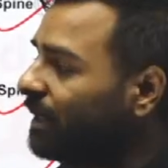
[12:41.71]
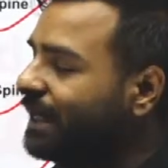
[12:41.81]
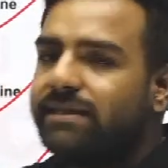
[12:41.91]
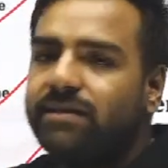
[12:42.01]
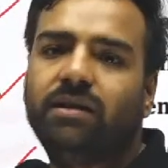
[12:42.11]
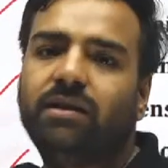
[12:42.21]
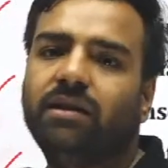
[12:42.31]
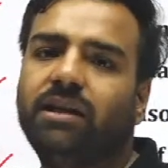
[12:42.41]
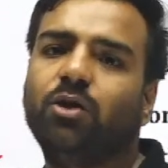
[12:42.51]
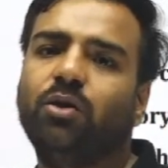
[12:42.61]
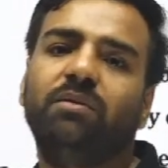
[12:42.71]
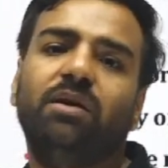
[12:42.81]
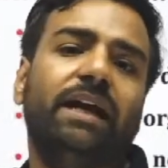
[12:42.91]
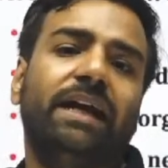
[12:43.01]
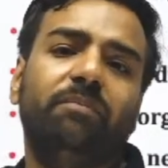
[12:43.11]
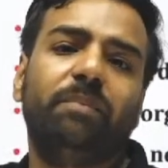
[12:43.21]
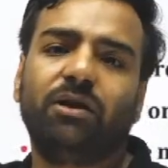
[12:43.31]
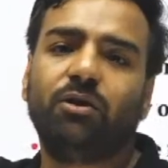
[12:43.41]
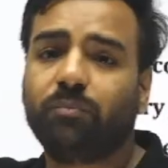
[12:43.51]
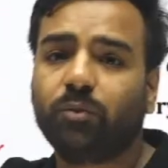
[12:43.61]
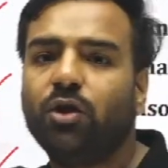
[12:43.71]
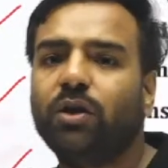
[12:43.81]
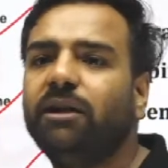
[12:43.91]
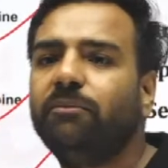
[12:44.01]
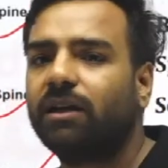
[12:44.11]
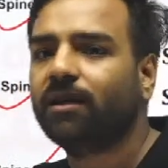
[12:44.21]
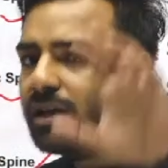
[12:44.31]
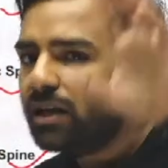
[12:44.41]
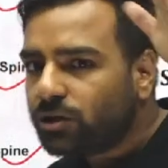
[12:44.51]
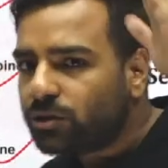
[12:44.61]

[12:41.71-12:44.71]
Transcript: please take your hand back or pull your hand back. So